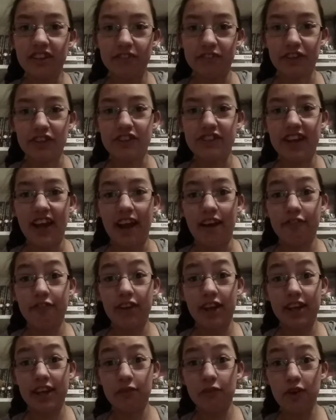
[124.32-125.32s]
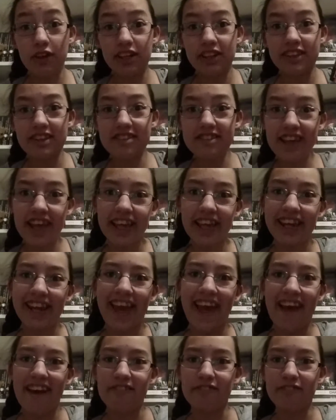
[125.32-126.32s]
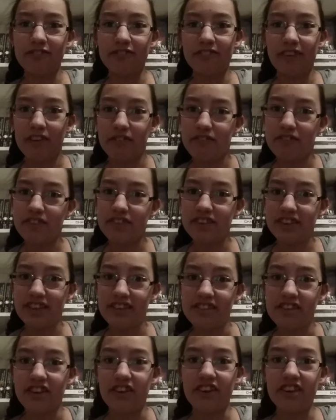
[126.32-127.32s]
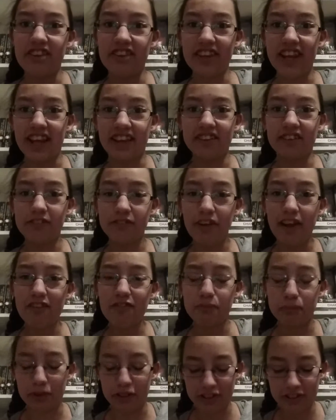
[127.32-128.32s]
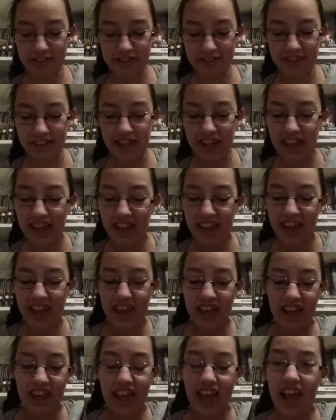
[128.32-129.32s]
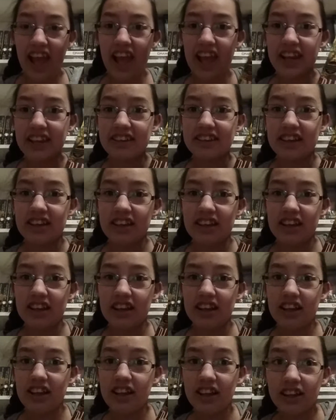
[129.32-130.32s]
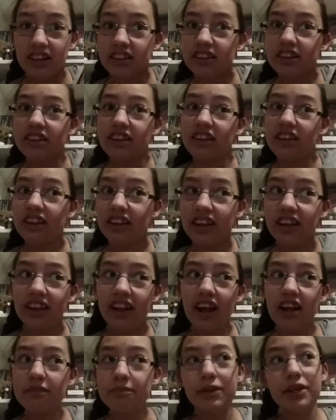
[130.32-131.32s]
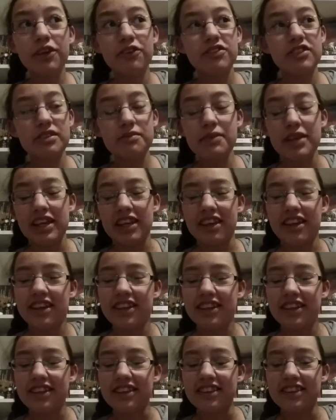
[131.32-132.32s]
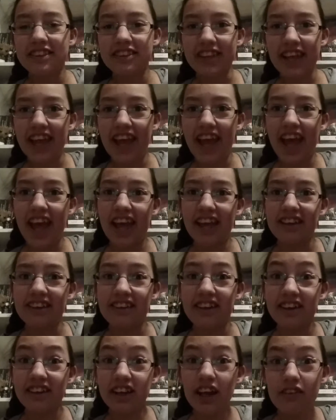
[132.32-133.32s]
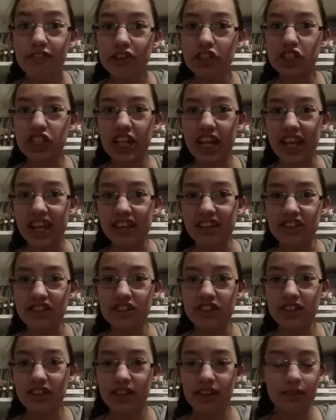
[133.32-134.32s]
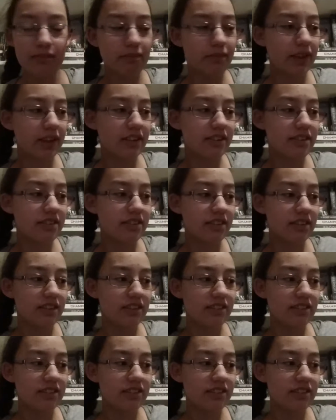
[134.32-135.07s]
the first half and I wanted the second half of the series, the next 5 books. And unbeknownst to me, they had a cover change. Because,